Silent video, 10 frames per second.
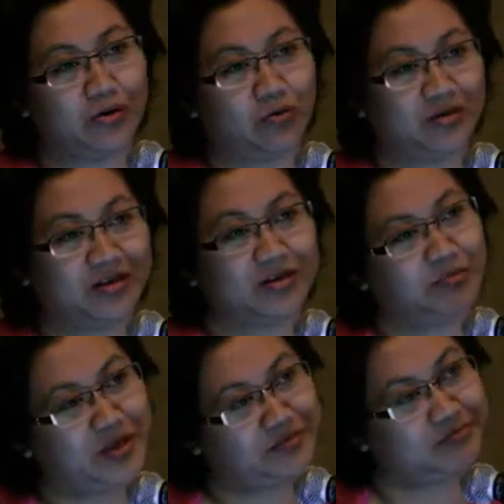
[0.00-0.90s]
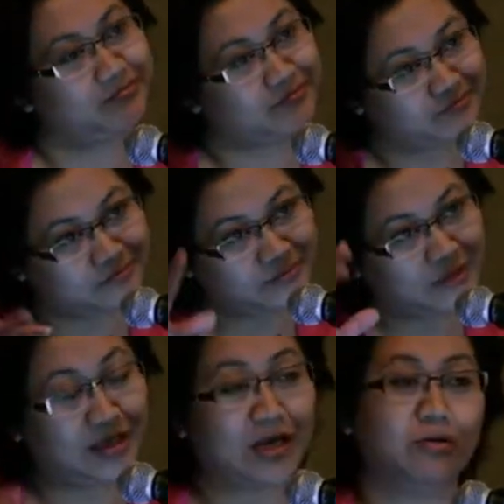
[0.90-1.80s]
the water is a bit
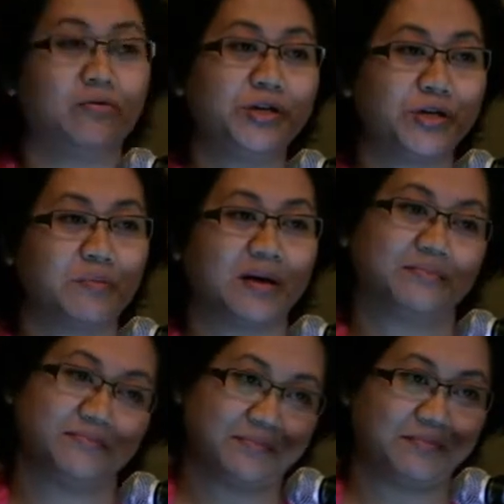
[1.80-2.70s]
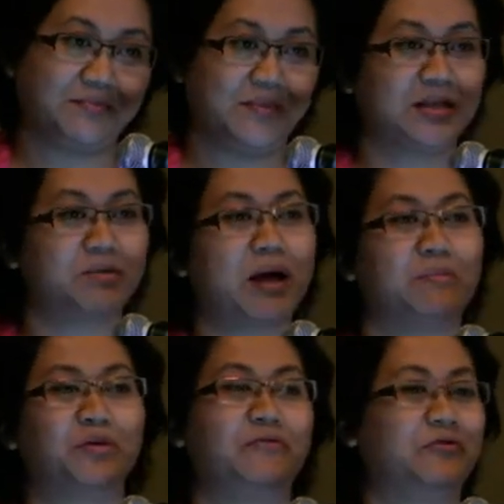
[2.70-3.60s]
yellowish, but that's my
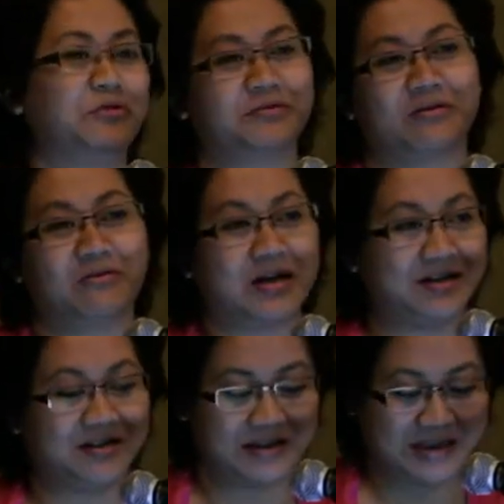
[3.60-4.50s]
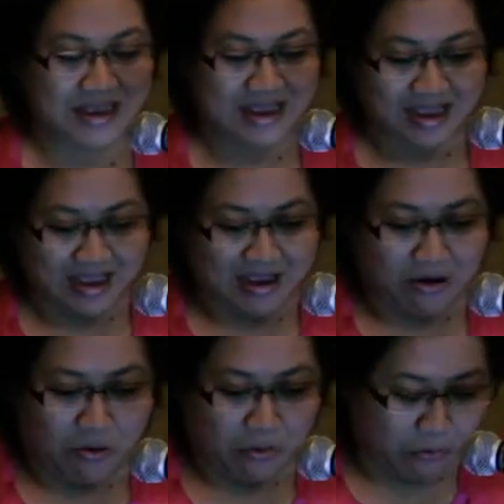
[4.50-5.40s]
beautiful Sarawak.
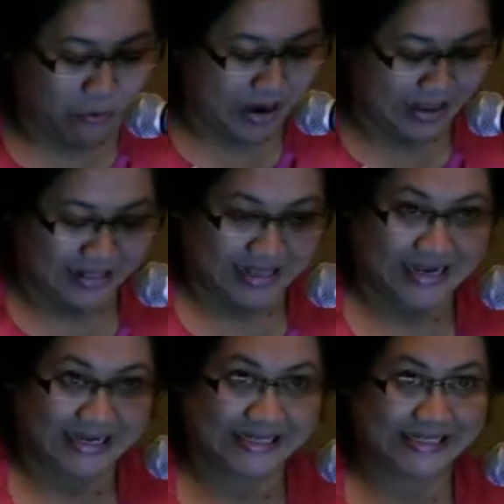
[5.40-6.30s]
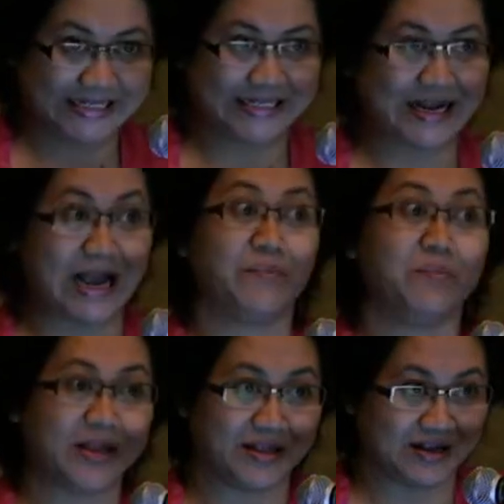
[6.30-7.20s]
Well, I'm a
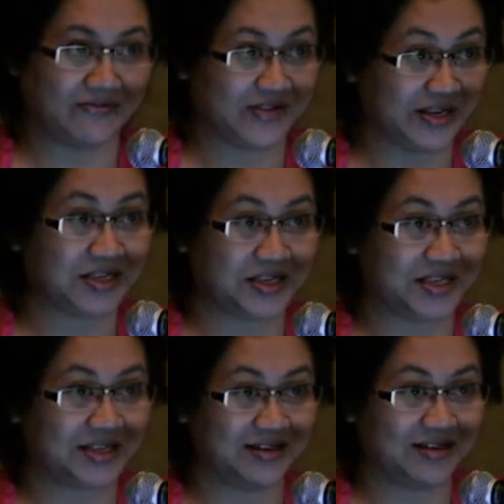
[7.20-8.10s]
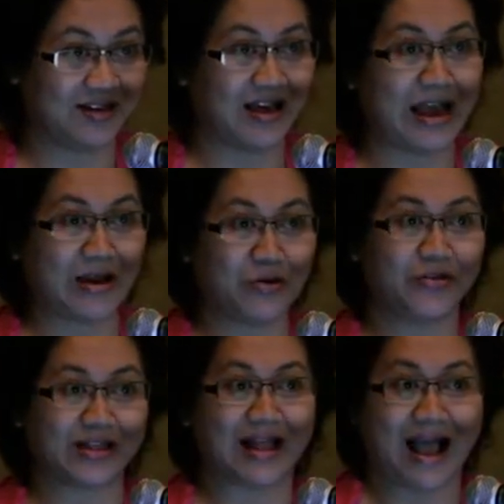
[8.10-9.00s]
bit nervous. I know
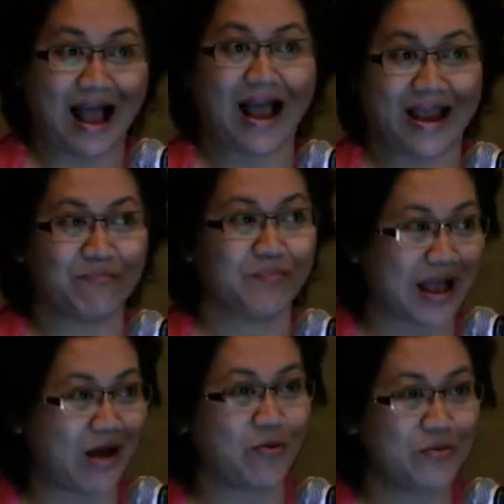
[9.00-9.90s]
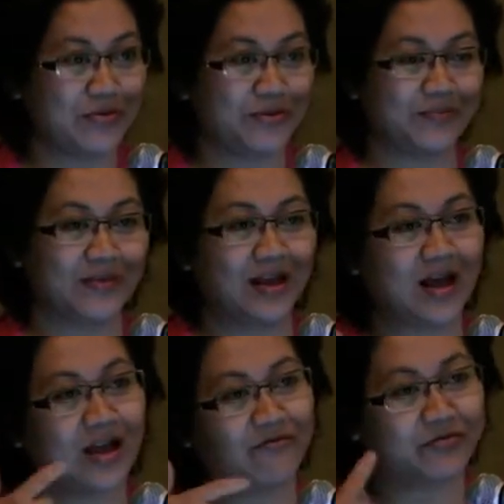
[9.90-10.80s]
that I am now.
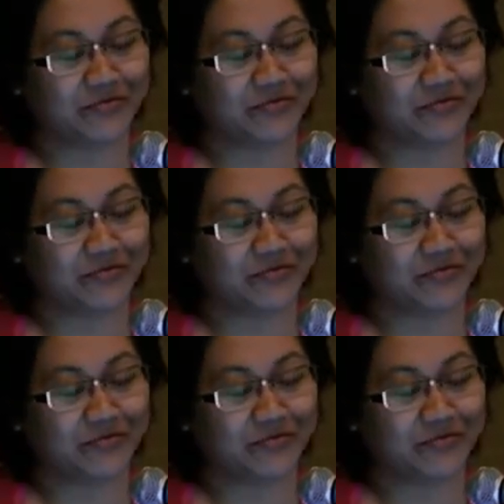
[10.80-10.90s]
I